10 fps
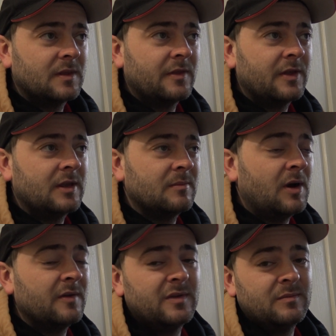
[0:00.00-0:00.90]
I think it
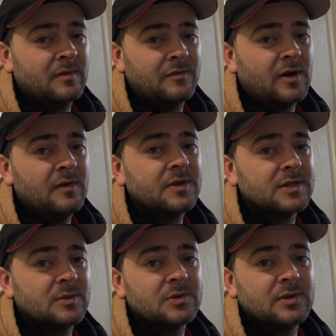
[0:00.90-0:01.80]
might have even been 5
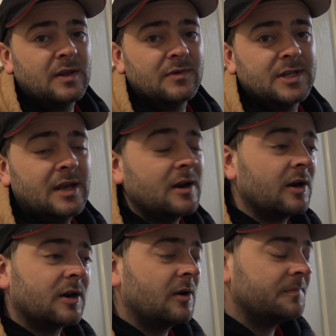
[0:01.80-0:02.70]
years that was on there for 10. I
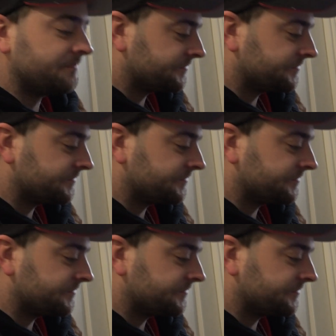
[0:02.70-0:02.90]
don't know.